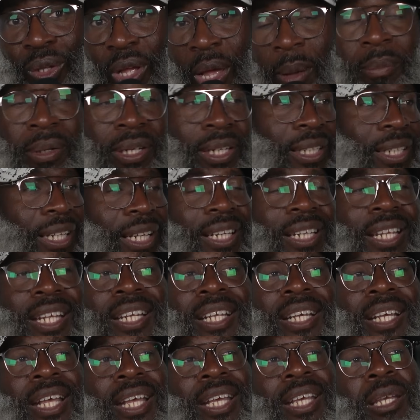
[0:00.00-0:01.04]
I mean, and then
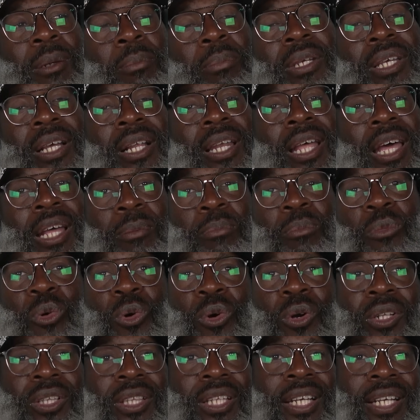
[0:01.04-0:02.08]
it could be a lot
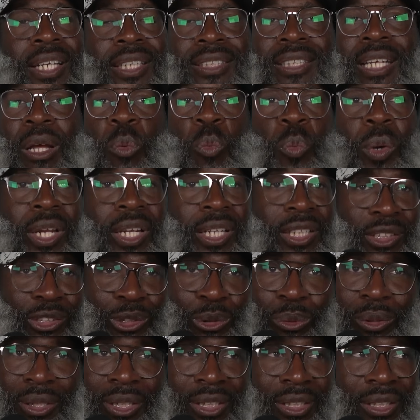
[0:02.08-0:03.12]
more things that went
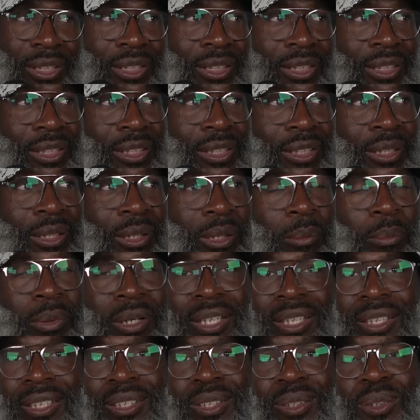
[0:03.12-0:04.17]
into it,
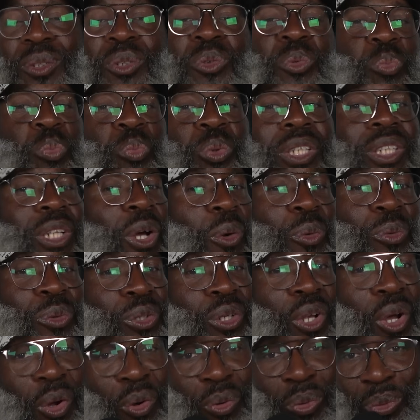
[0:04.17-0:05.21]
but we
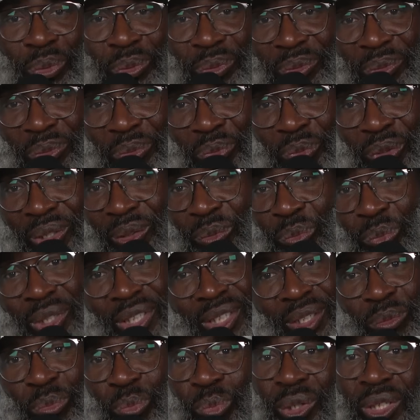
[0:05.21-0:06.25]
don't know. We
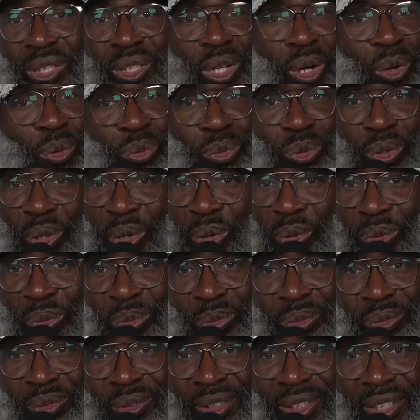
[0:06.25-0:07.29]
don't know.
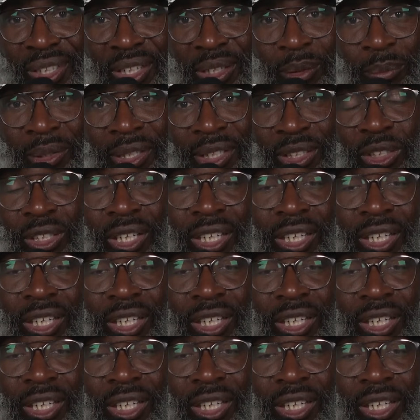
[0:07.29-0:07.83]
You know what I mean?